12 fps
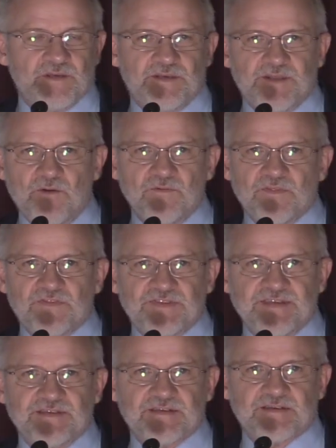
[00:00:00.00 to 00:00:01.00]
don't
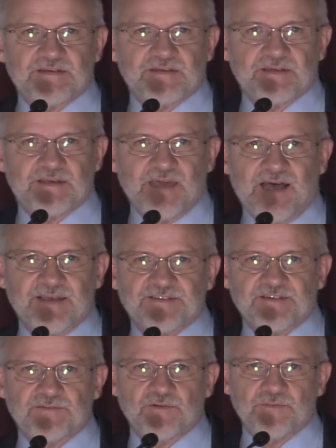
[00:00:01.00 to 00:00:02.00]
think
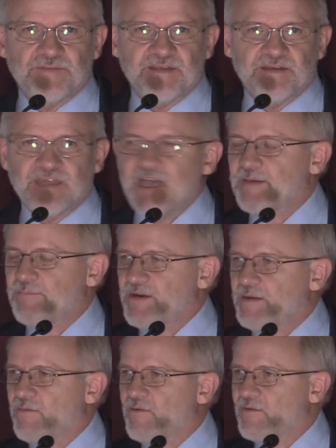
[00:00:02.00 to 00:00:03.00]
Gaza will be
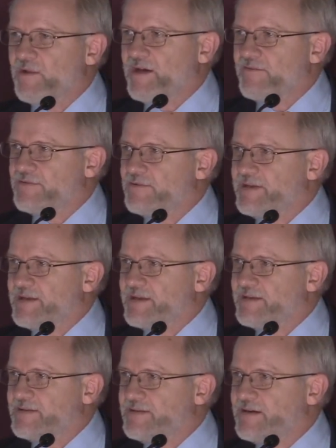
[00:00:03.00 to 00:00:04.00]
inhabitable after they
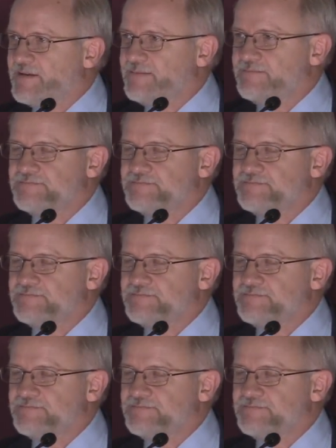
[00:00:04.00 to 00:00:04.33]
get done.